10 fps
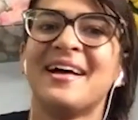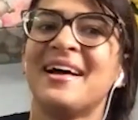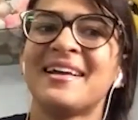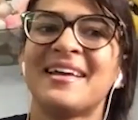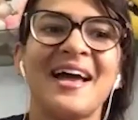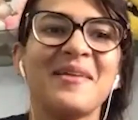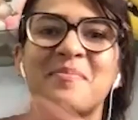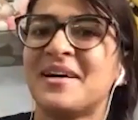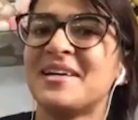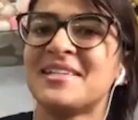Get it,
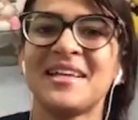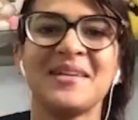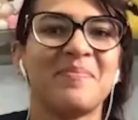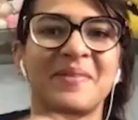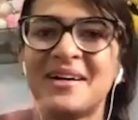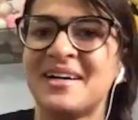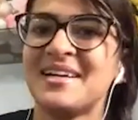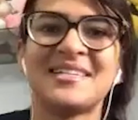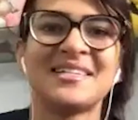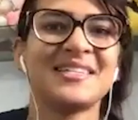punch,
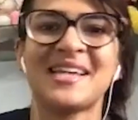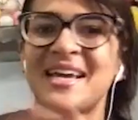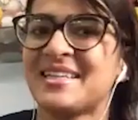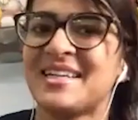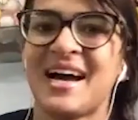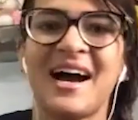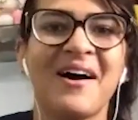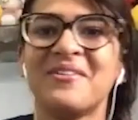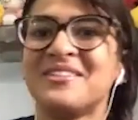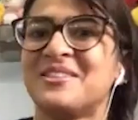take it
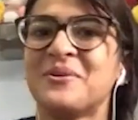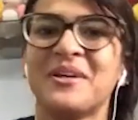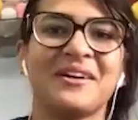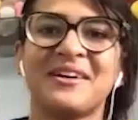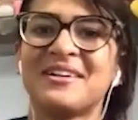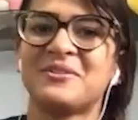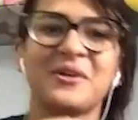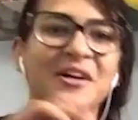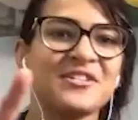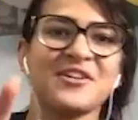down, do
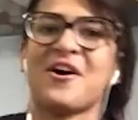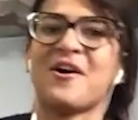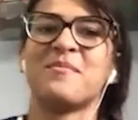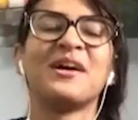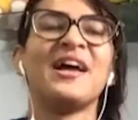your job.